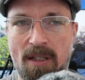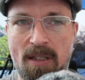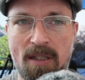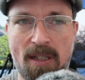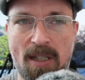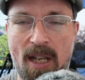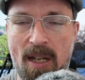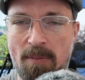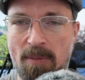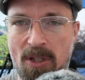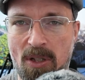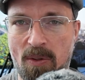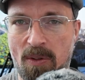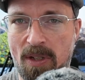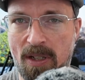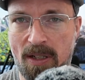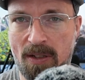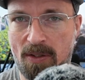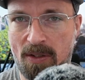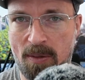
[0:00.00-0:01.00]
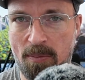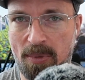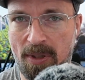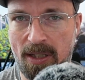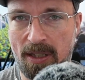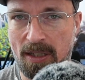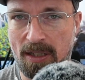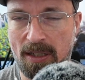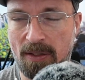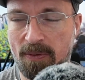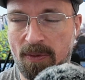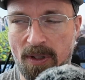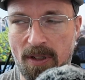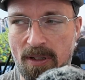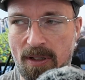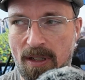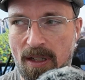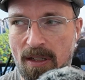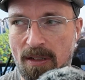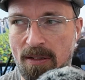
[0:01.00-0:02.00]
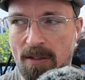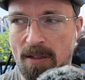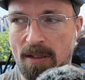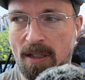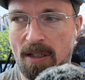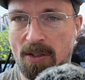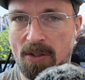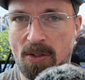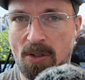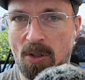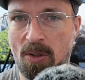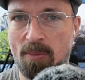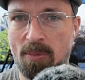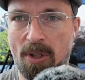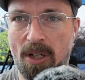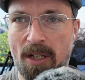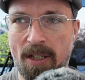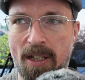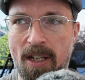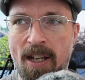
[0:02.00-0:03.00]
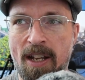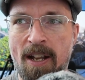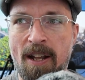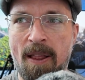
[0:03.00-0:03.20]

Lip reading: in the game that you think is completely different than a stone block,